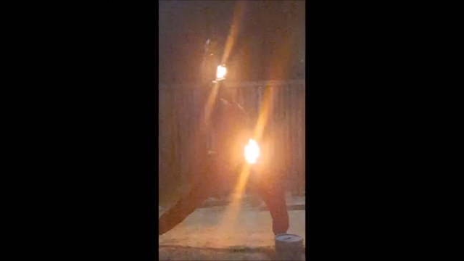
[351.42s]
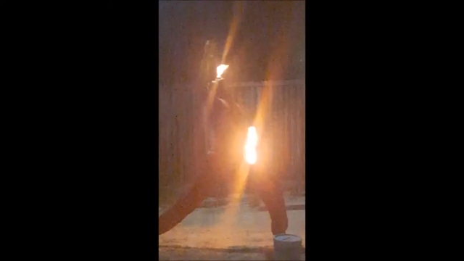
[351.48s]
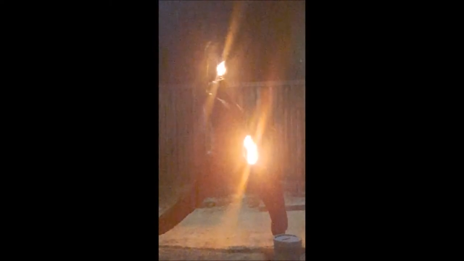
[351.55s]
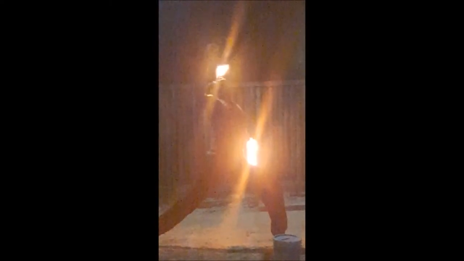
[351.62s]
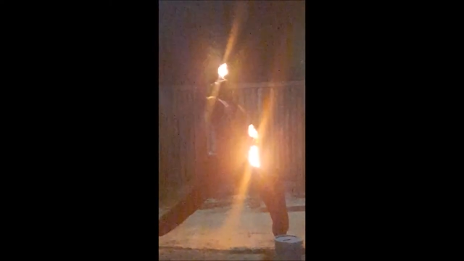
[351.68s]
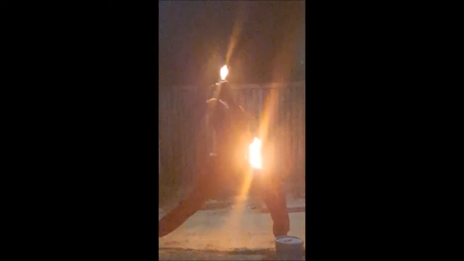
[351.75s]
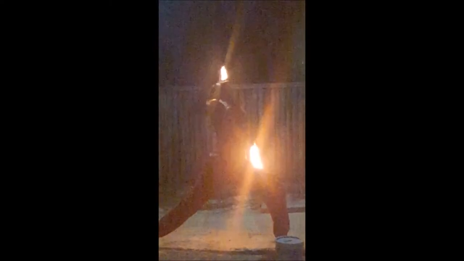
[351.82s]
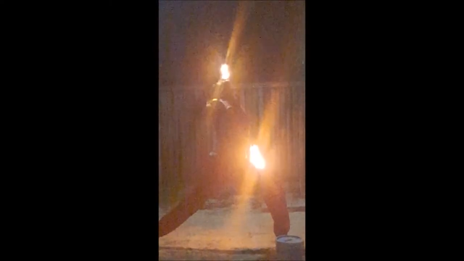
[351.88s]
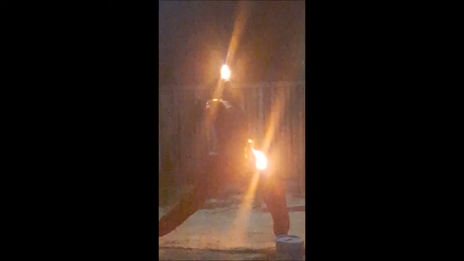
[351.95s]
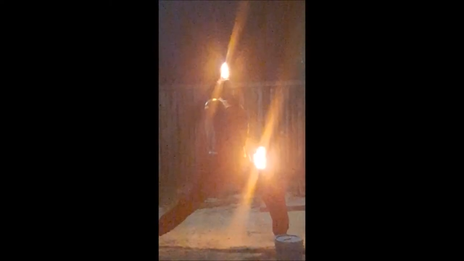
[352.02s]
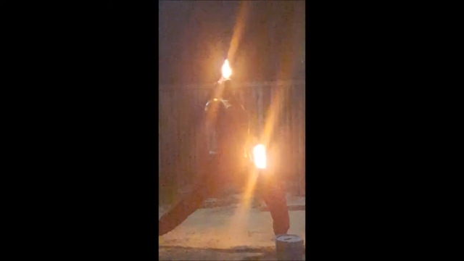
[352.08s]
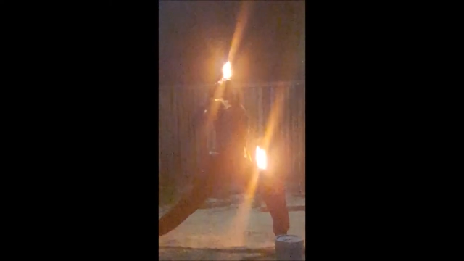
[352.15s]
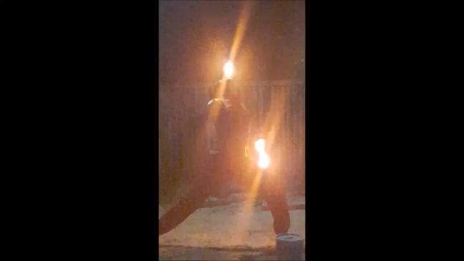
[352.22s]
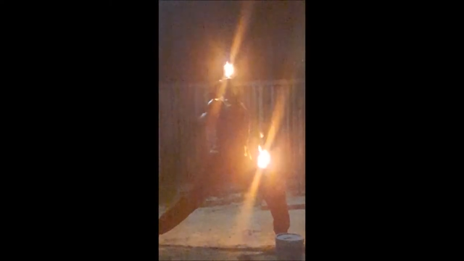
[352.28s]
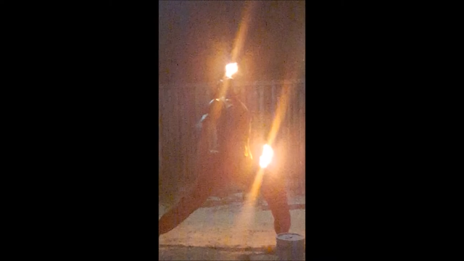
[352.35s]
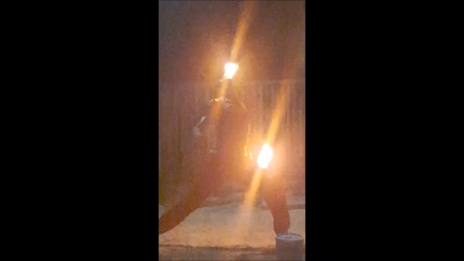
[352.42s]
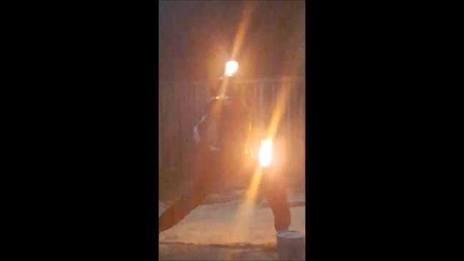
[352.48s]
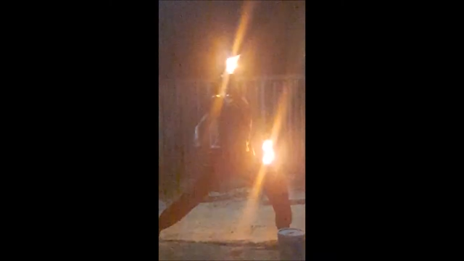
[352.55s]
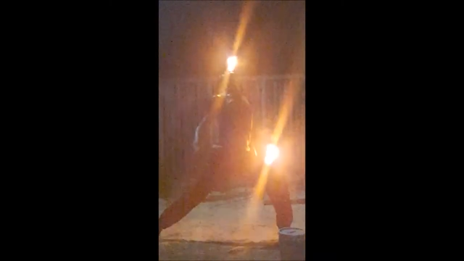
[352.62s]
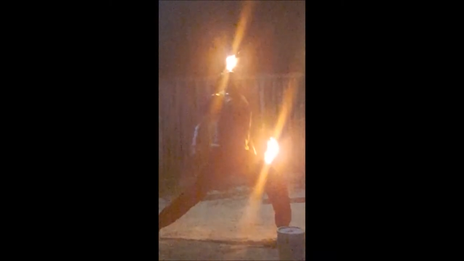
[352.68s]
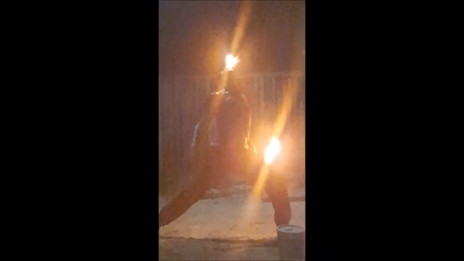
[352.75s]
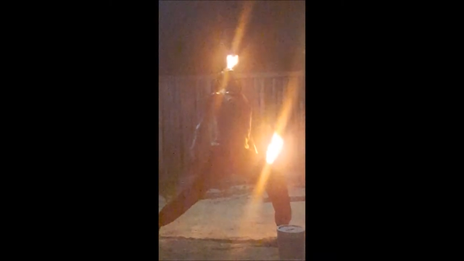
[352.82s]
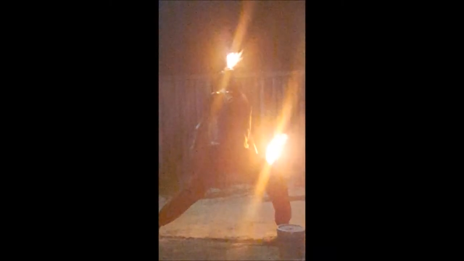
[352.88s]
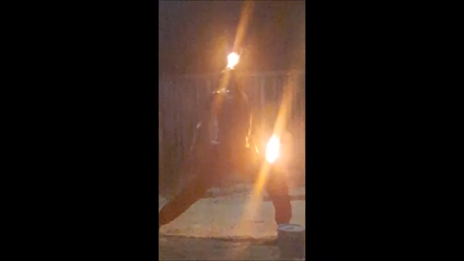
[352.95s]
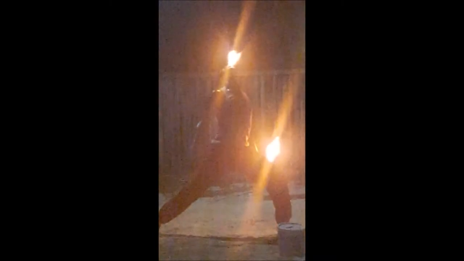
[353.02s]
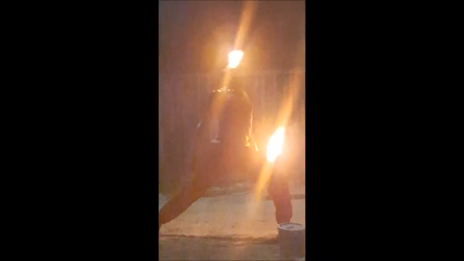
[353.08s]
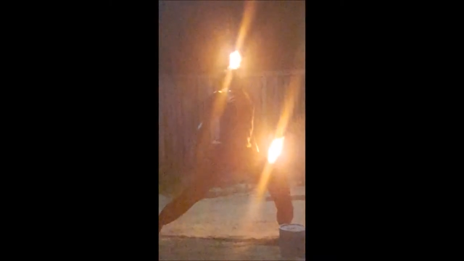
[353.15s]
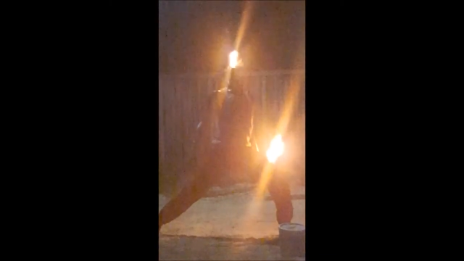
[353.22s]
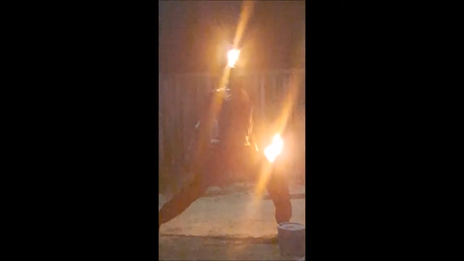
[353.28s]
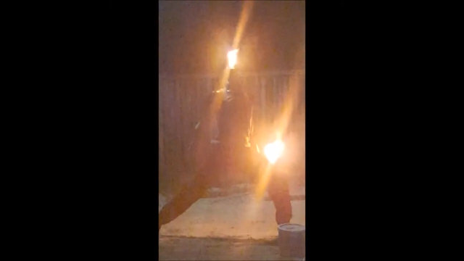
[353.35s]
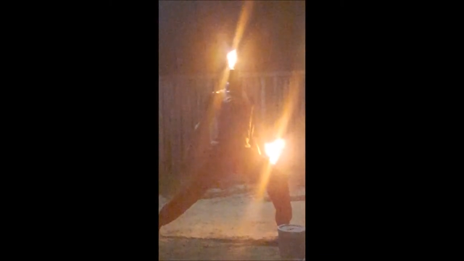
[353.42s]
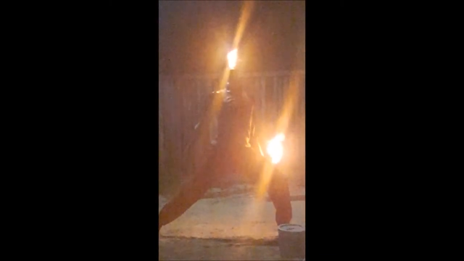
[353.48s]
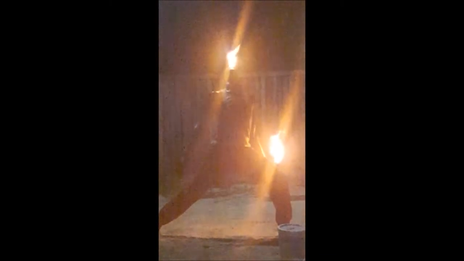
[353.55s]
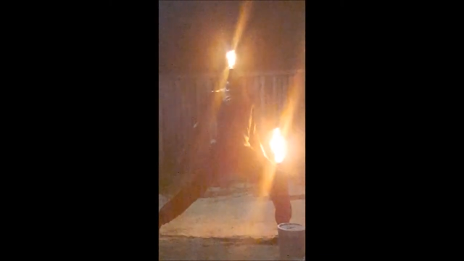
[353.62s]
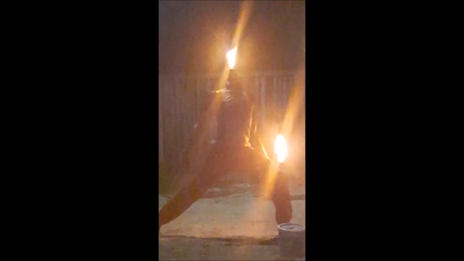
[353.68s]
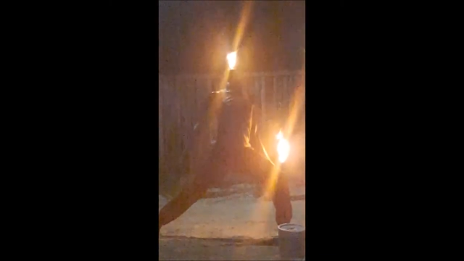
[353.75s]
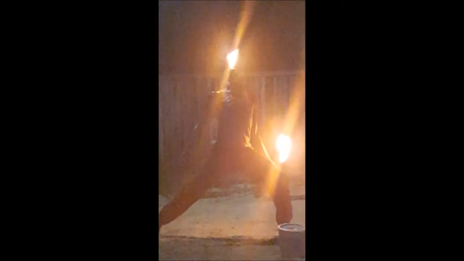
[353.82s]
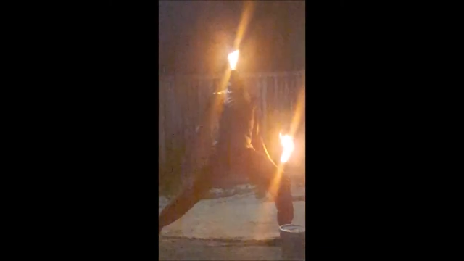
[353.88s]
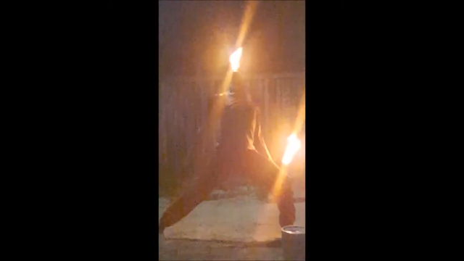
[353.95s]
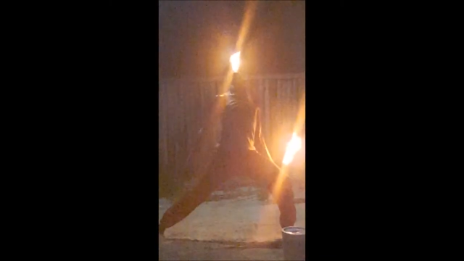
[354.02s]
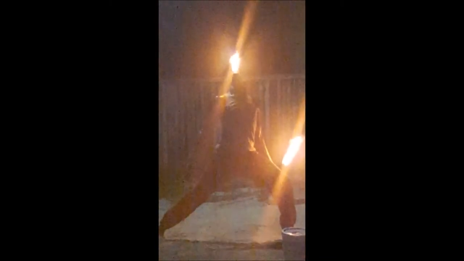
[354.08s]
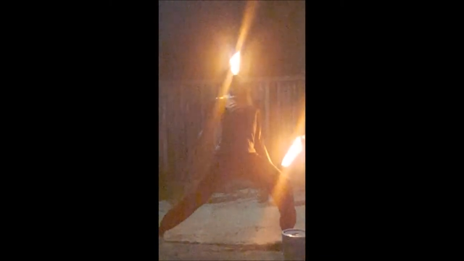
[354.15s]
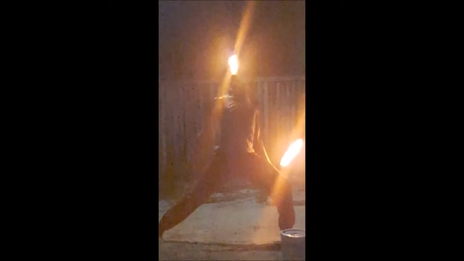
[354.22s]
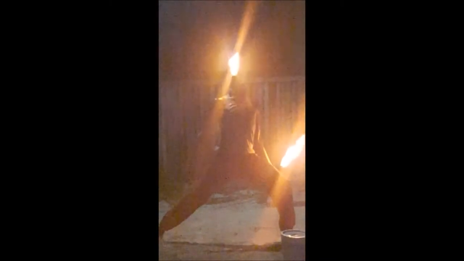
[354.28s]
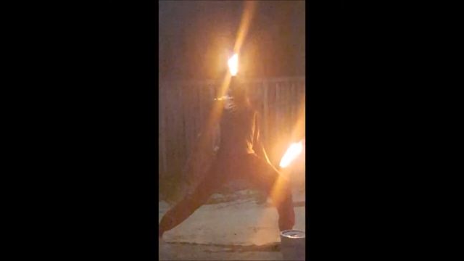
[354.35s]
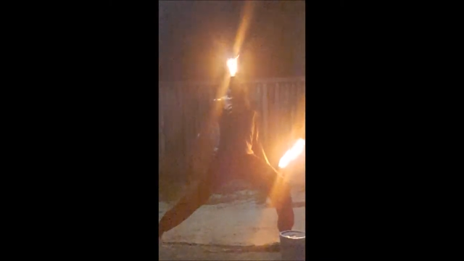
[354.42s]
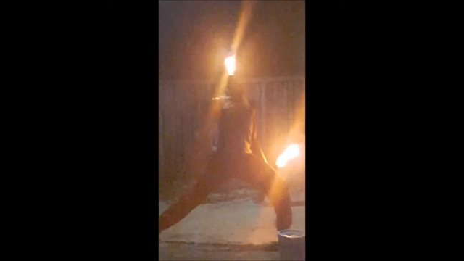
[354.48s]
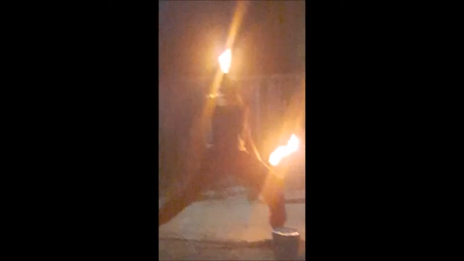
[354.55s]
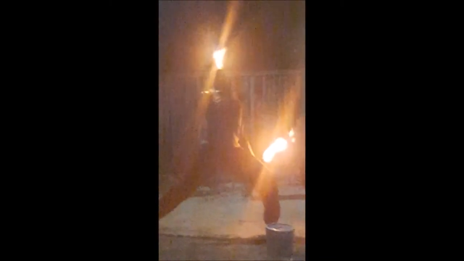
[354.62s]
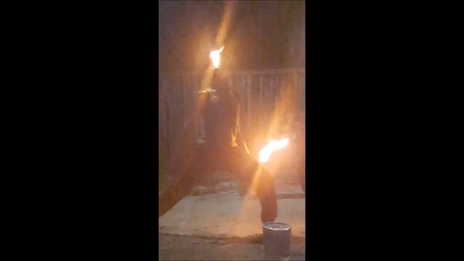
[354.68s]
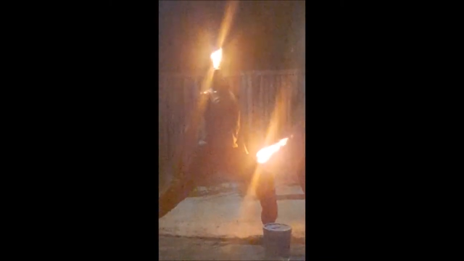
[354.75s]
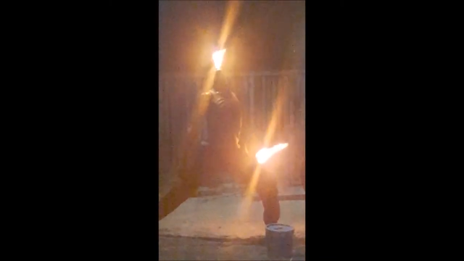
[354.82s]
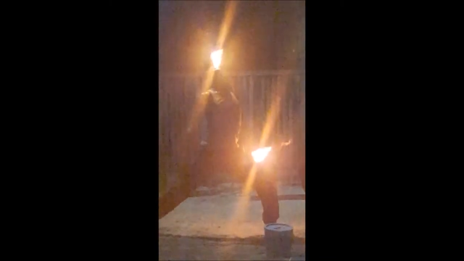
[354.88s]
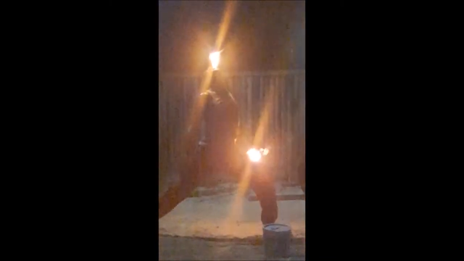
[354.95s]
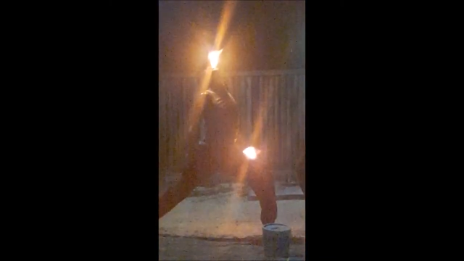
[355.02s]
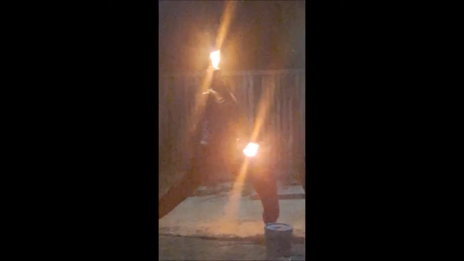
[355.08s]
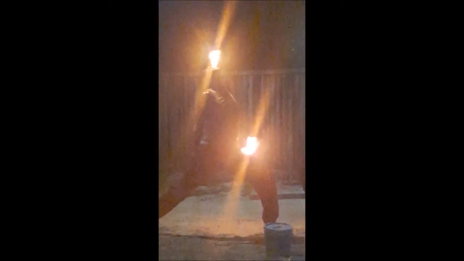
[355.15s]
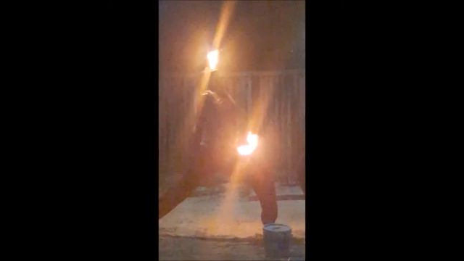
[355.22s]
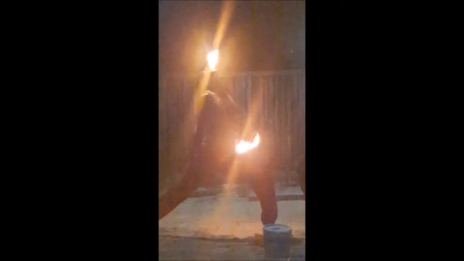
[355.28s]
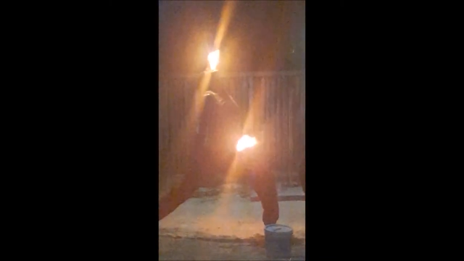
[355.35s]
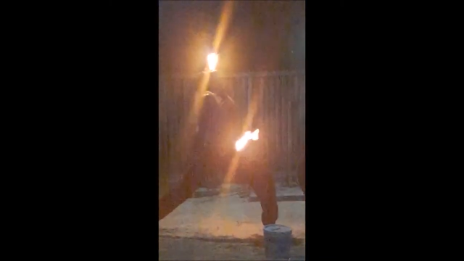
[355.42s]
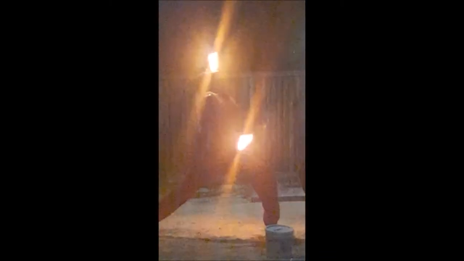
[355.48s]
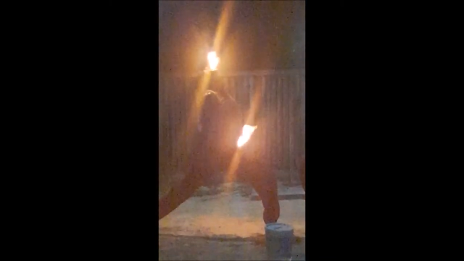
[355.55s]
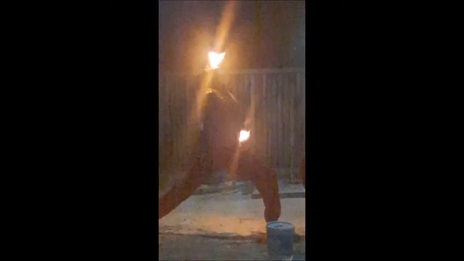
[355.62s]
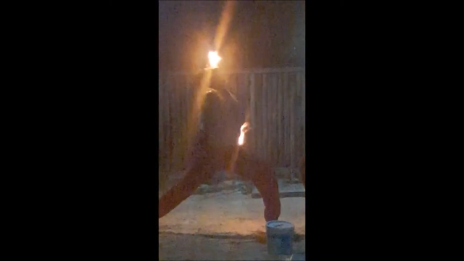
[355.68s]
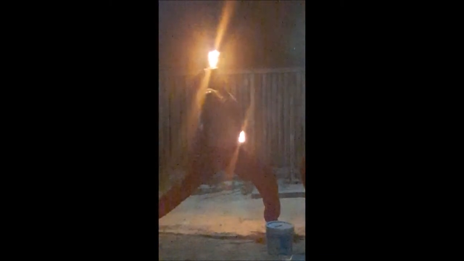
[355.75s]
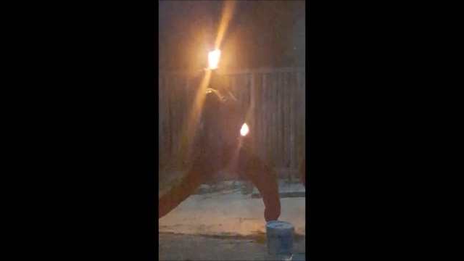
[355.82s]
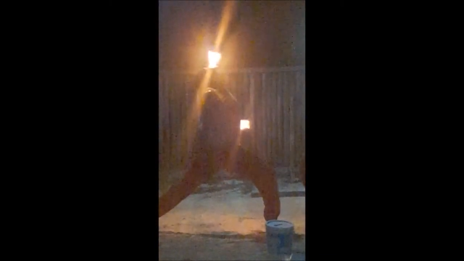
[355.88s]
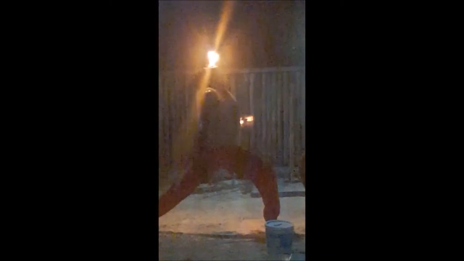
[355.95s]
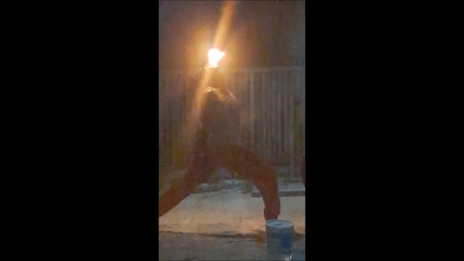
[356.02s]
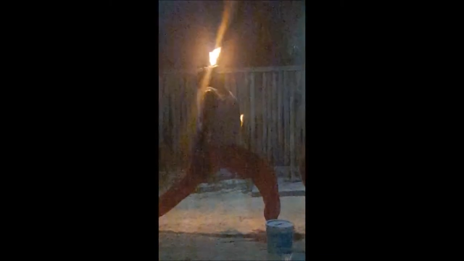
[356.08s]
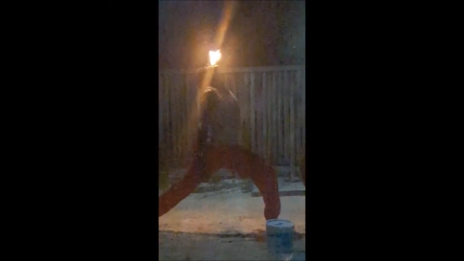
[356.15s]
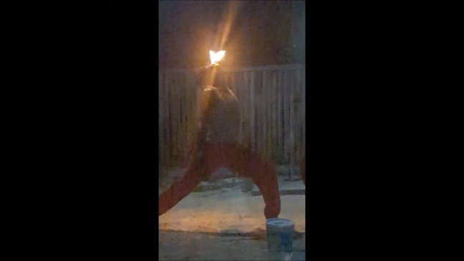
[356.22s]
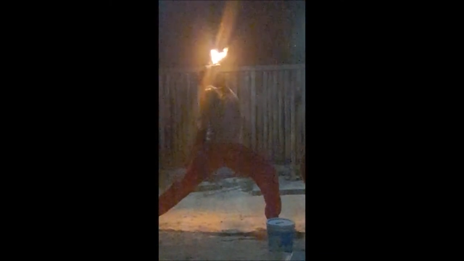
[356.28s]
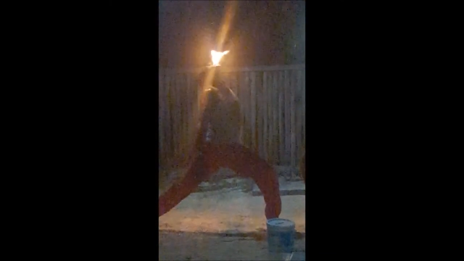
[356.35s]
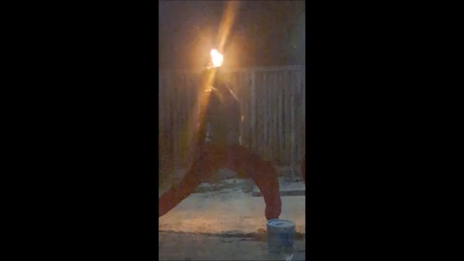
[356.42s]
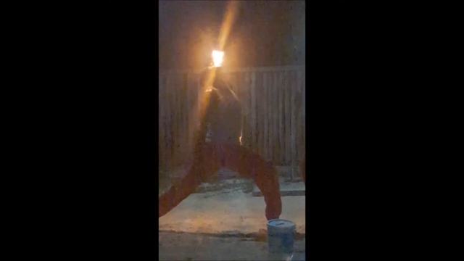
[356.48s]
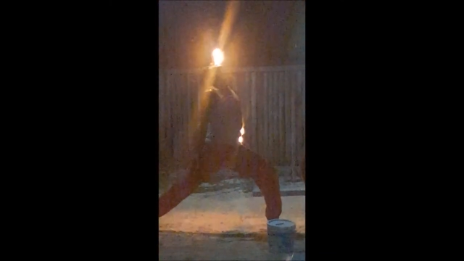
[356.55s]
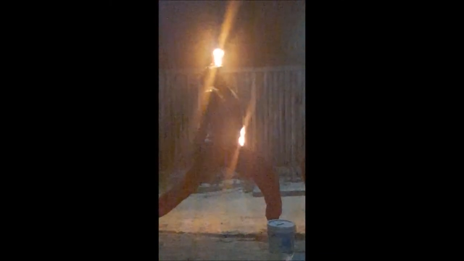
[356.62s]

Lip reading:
Nobody's mouth can be seen.